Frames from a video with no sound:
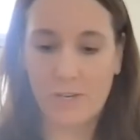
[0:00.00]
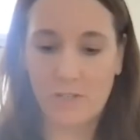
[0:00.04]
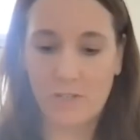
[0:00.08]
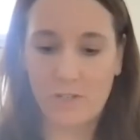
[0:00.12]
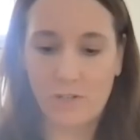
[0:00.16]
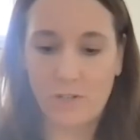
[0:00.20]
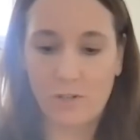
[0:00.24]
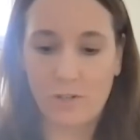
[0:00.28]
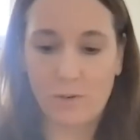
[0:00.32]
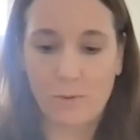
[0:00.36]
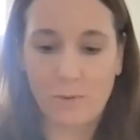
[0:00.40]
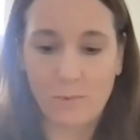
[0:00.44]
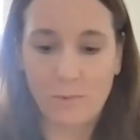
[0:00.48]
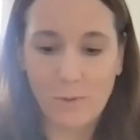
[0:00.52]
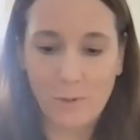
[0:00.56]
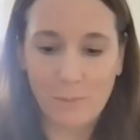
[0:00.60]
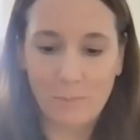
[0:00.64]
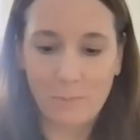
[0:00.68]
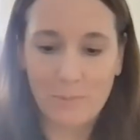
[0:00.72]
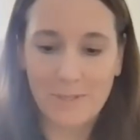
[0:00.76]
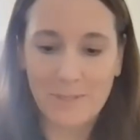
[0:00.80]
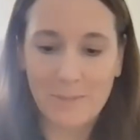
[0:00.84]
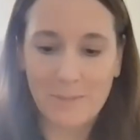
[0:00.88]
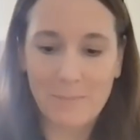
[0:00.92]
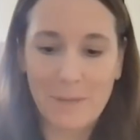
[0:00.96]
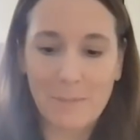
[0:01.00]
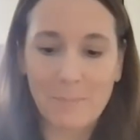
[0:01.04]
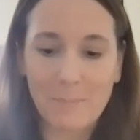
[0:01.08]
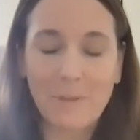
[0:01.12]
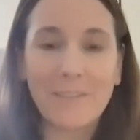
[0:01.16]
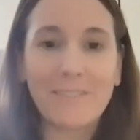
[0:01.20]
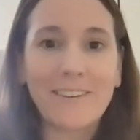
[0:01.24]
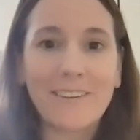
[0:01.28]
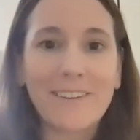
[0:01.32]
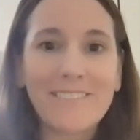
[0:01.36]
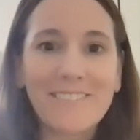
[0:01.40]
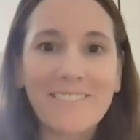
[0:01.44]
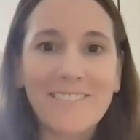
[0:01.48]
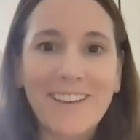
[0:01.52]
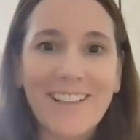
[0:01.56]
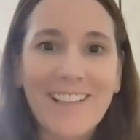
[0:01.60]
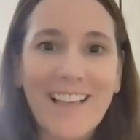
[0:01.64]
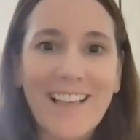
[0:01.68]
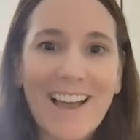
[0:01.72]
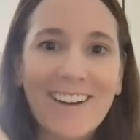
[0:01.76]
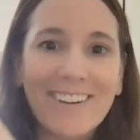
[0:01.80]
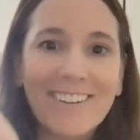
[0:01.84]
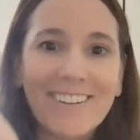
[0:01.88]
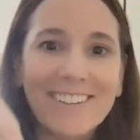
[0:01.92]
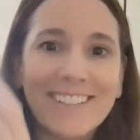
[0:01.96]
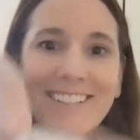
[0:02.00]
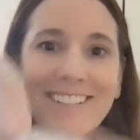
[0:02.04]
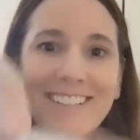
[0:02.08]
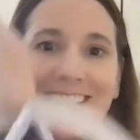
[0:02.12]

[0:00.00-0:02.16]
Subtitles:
to, oops, my pivot fell out,